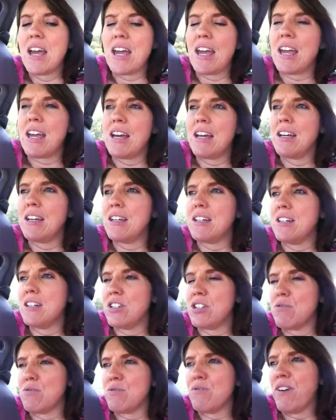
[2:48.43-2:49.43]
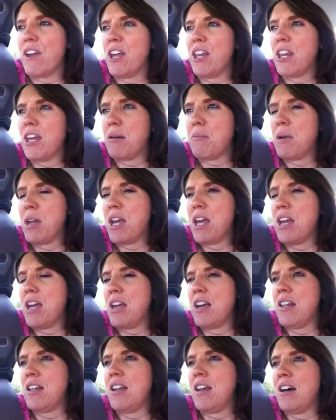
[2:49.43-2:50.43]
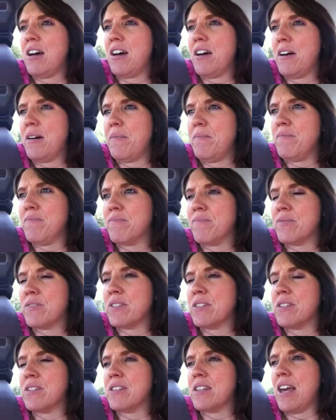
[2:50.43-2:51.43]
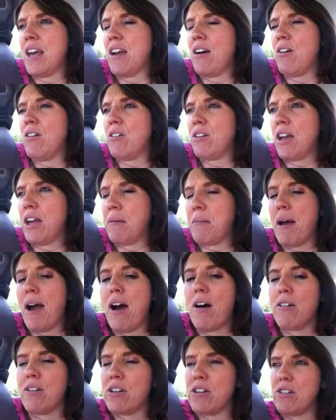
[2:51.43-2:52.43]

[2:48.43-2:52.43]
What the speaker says: and she was fanning me, and they all came out,